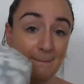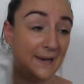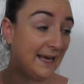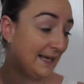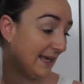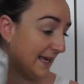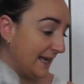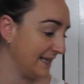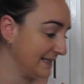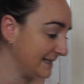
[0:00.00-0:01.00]

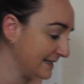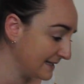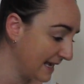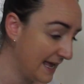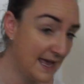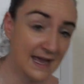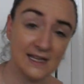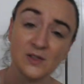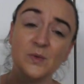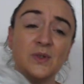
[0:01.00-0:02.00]
blankets,
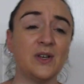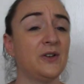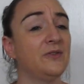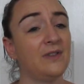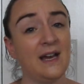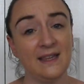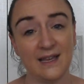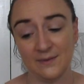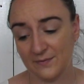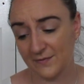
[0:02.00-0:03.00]
it's also great
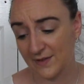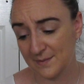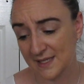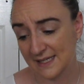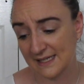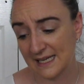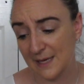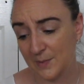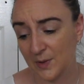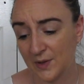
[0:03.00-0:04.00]
for them to
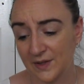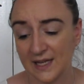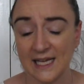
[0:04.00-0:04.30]
sleep on.